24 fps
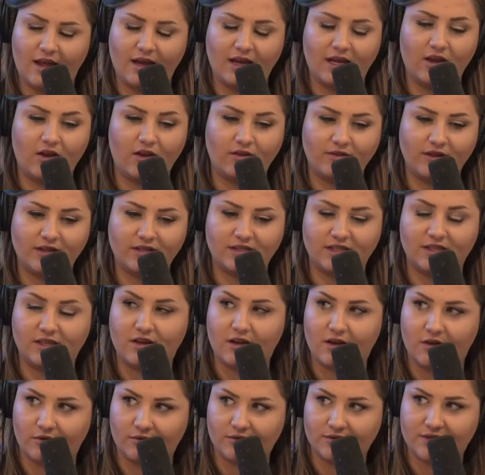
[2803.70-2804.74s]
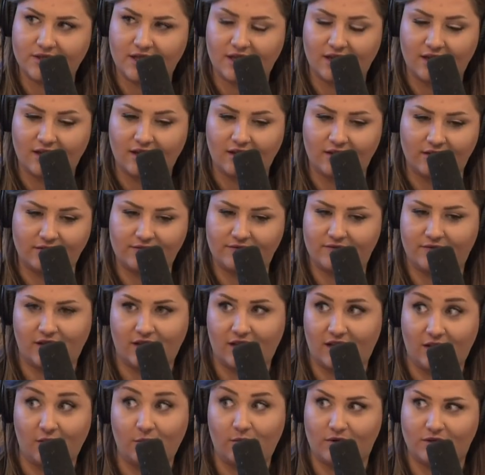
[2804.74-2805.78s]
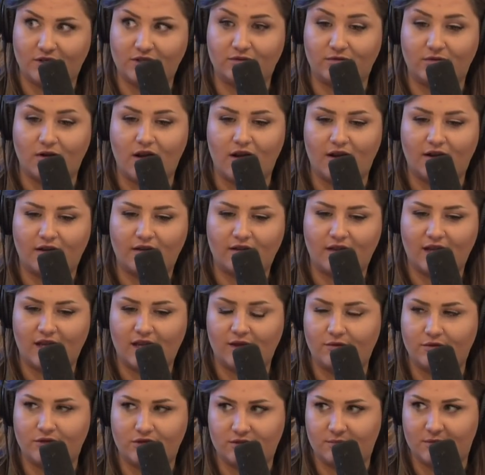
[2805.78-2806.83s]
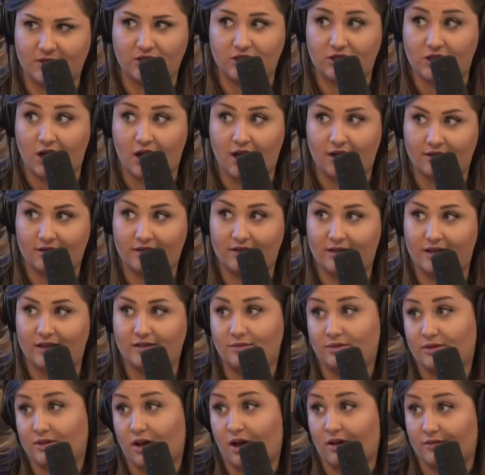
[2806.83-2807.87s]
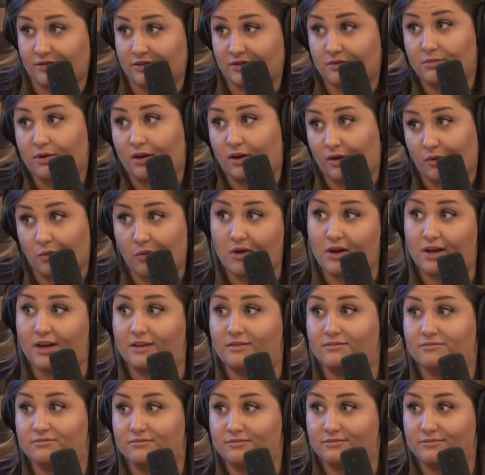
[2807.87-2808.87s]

And he obviously knows that if he were to run, that he would just be shot. And that's what the officer probably wanted.